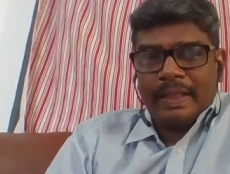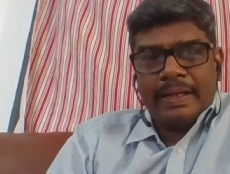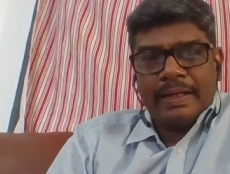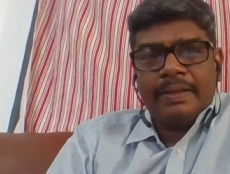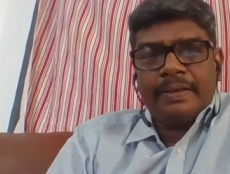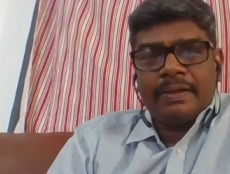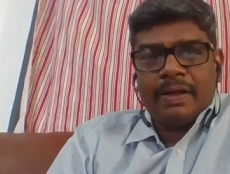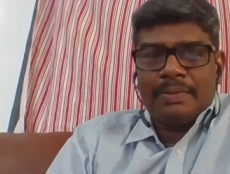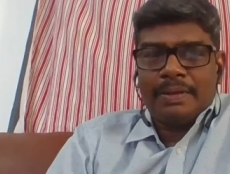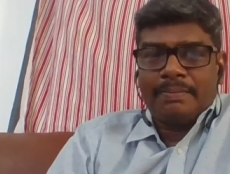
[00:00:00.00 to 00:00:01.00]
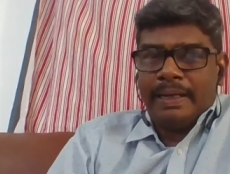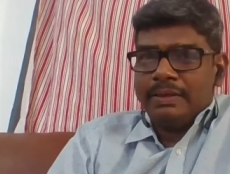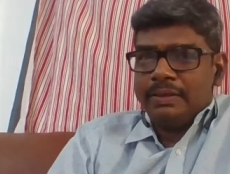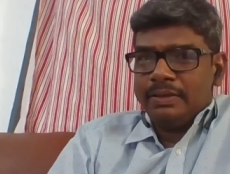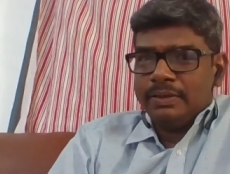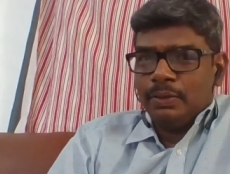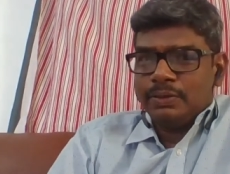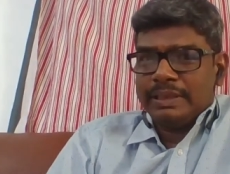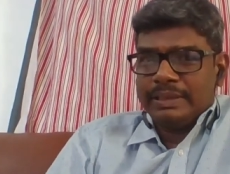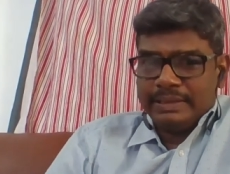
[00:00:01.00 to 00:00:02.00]
Any common man
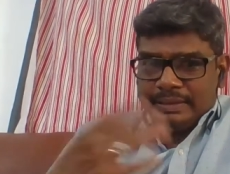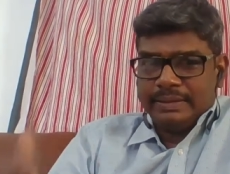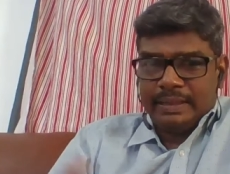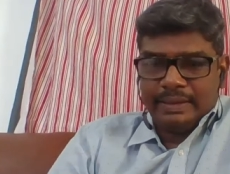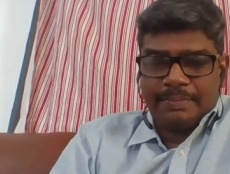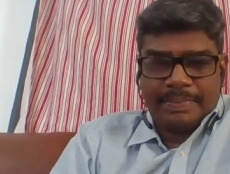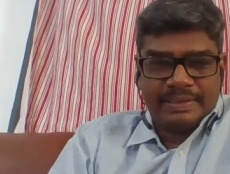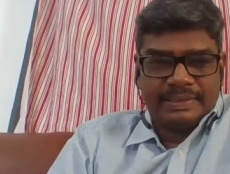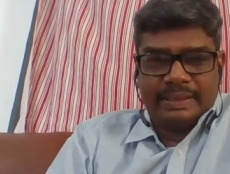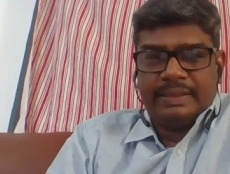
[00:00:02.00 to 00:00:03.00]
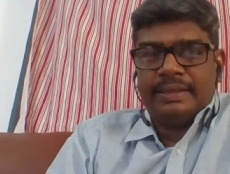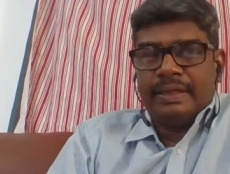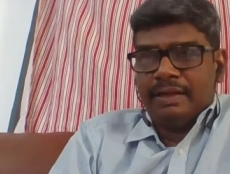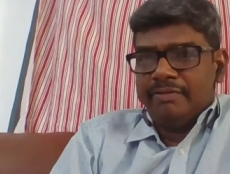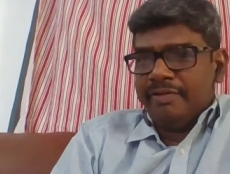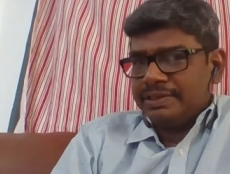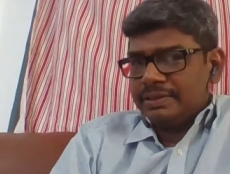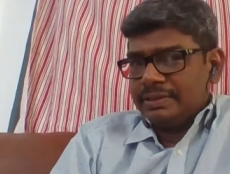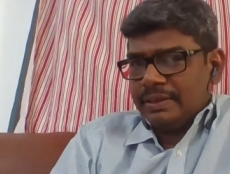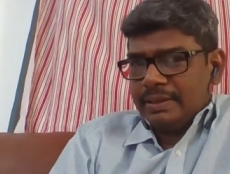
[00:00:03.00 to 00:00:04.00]
looks at the other person, always